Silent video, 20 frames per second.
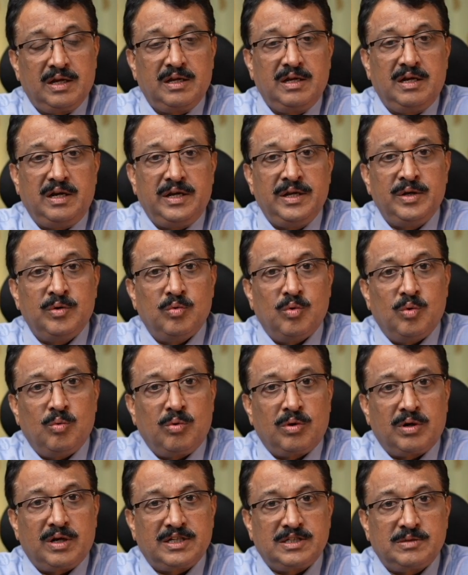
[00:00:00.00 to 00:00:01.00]
getting
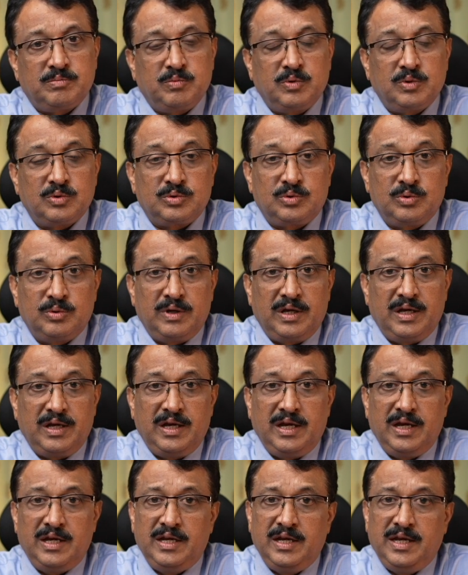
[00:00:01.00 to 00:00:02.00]
overexposed to
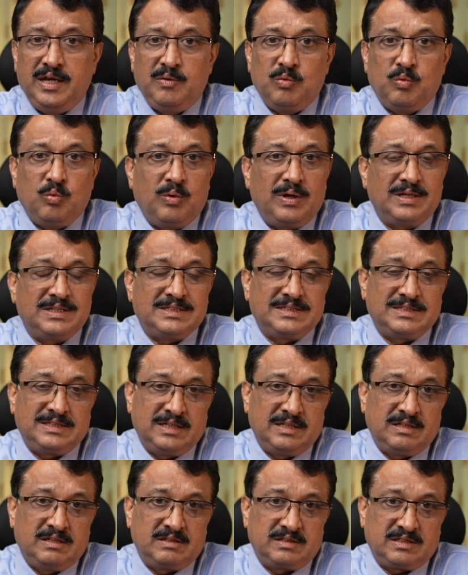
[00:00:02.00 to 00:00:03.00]
any one
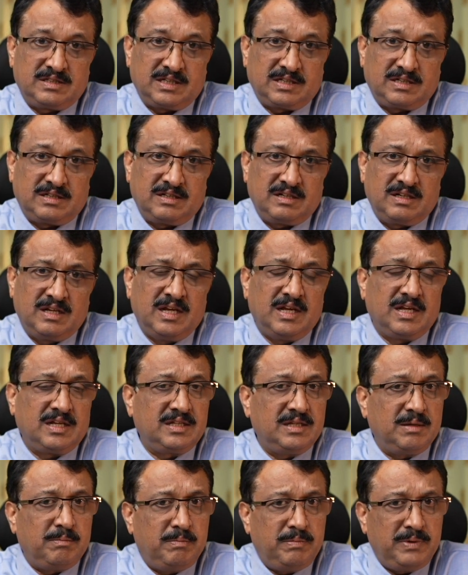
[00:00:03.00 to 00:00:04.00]
single sector,
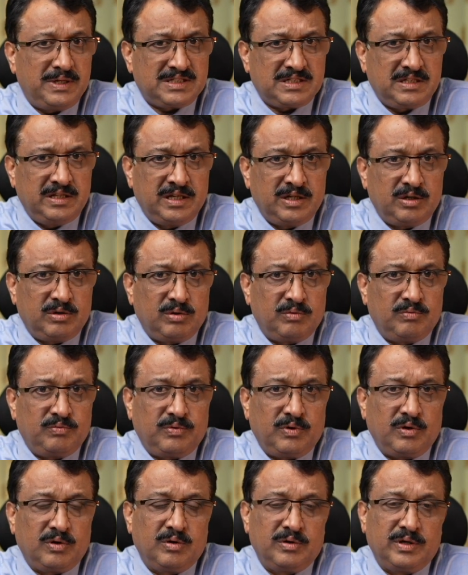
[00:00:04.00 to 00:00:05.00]
the best thing to
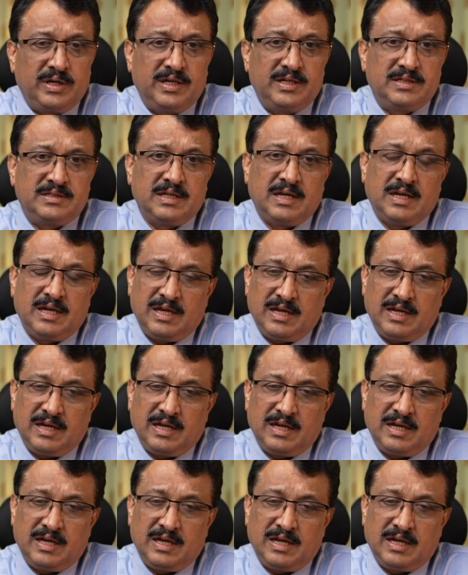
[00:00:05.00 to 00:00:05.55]
follow is,